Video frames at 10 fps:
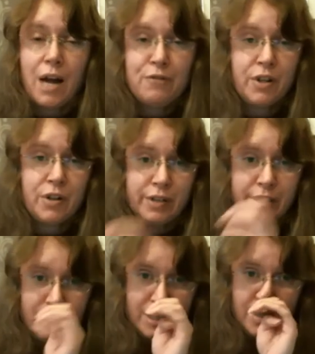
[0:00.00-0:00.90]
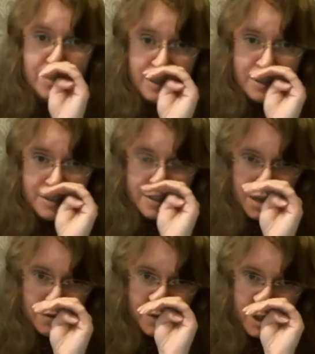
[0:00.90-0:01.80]
I've got on DVD because
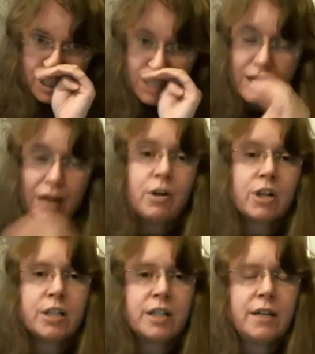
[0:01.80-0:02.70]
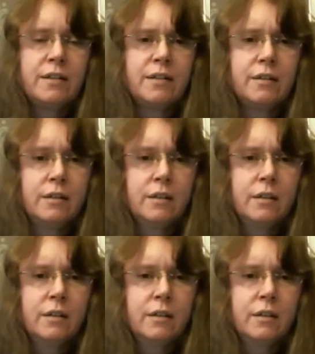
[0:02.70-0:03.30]
I watched it